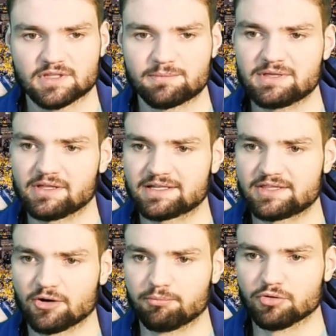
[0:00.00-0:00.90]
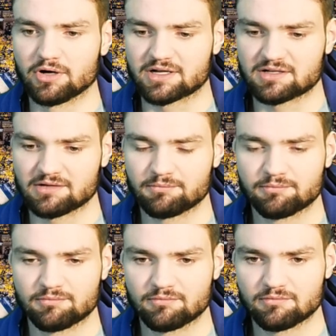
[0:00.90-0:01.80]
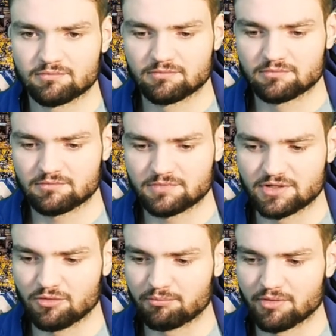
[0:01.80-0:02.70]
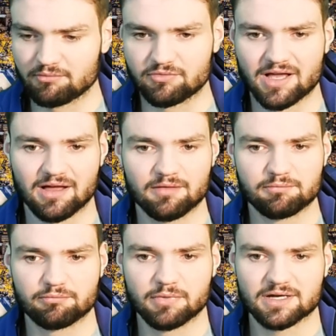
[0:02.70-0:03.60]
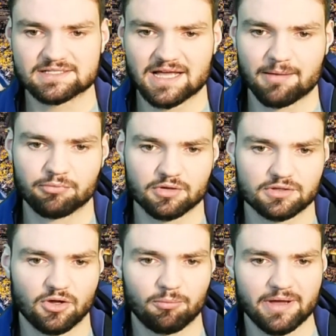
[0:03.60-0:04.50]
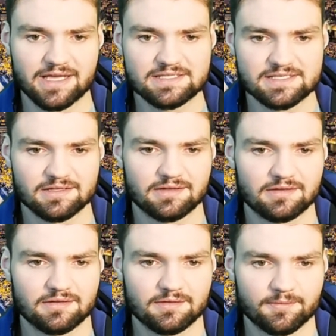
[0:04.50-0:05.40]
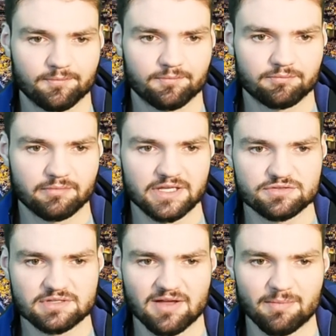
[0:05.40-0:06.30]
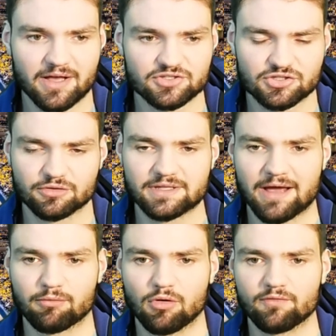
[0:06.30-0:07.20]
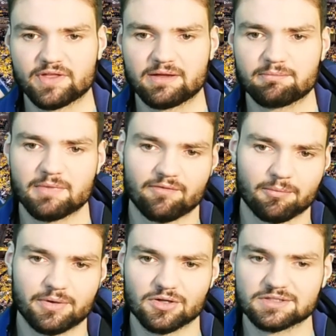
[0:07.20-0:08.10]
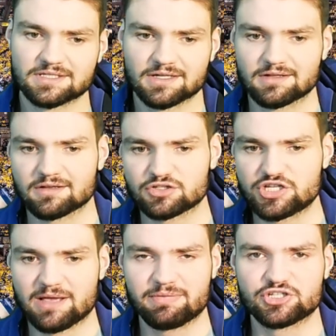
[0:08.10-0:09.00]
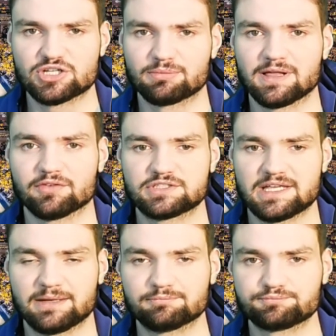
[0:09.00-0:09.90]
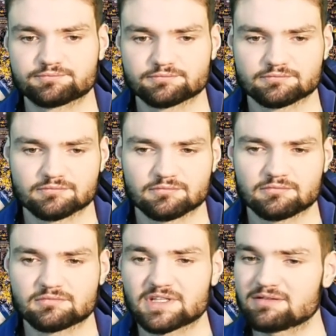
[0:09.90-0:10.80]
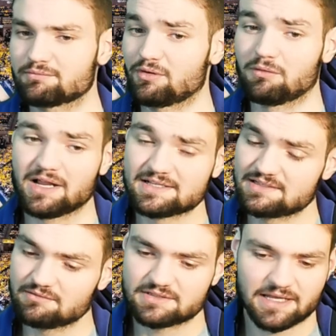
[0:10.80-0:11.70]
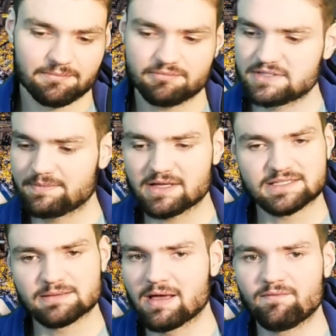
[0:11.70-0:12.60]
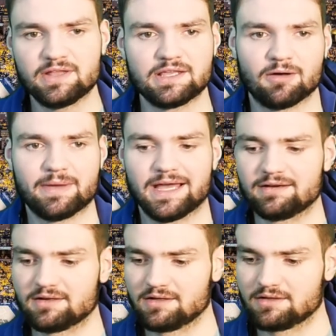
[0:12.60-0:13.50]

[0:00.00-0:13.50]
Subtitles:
Could be like their Brook. You know, Bucks got Brook Lopez. Pacers got Miles Turner in that role if they ever build a championship-level team. But Wes, same thing I said in my video, man.